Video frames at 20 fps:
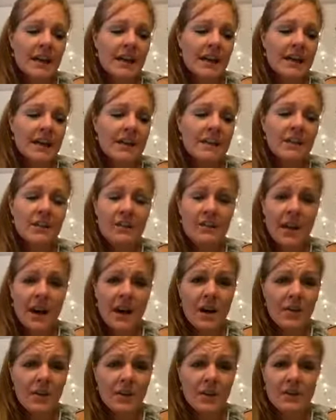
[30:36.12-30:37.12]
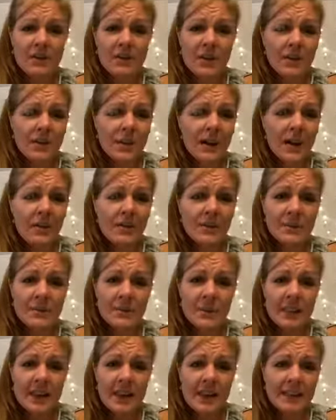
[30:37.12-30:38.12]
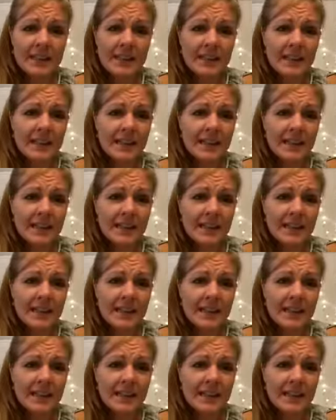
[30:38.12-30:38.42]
The two towers, all that was planned.